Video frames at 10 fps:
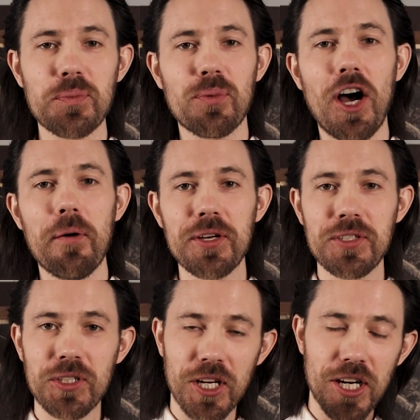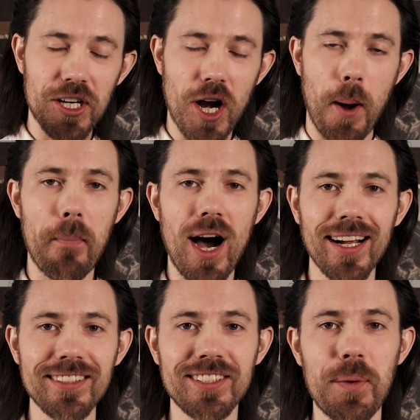as promised, here are
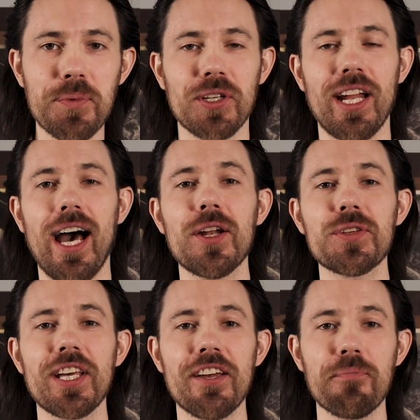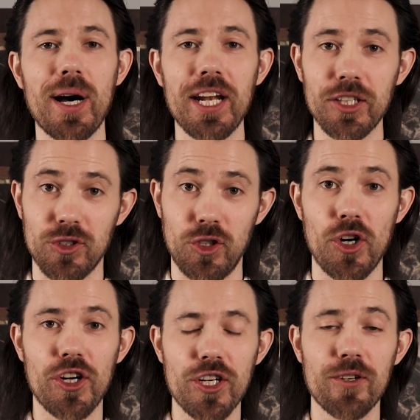my tips on how to save money
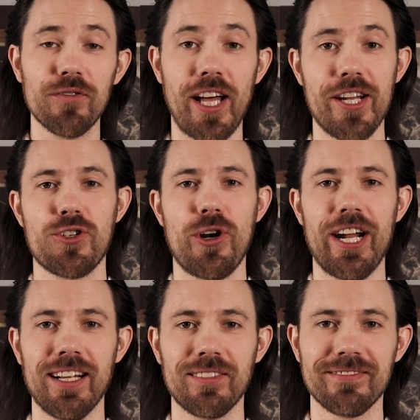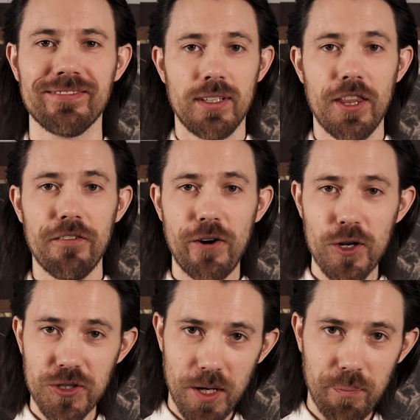during your flight training. The
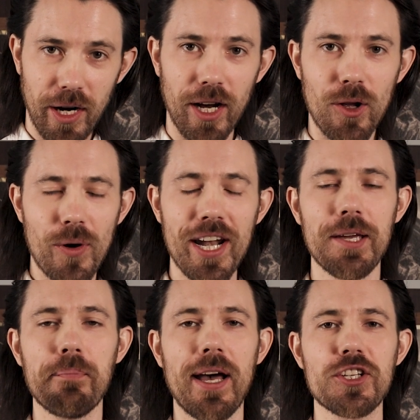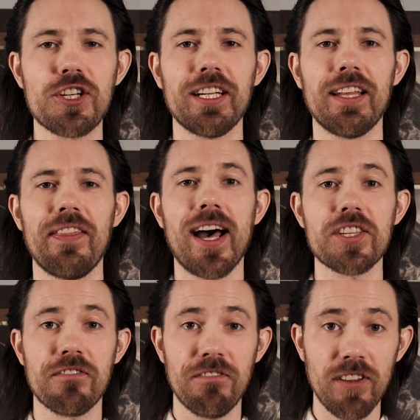first tip I already mentioned, and
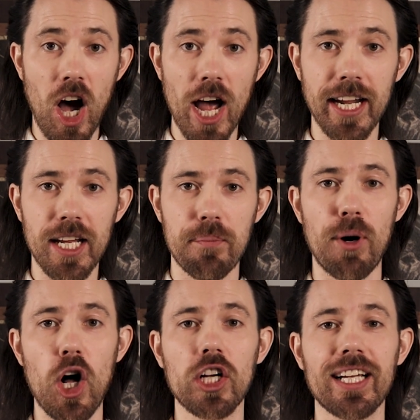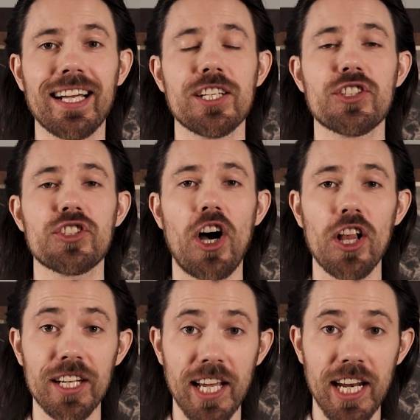that's flying in bulk and
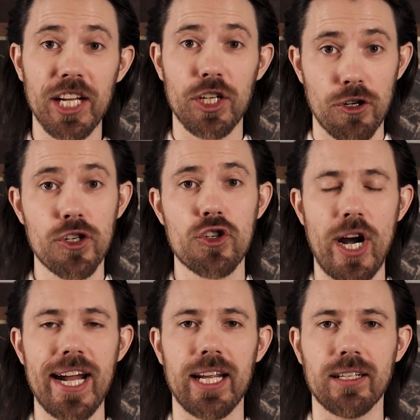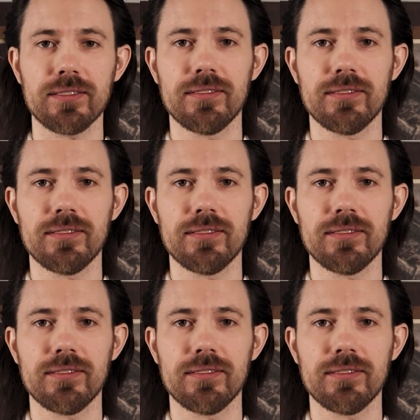consolidating your training.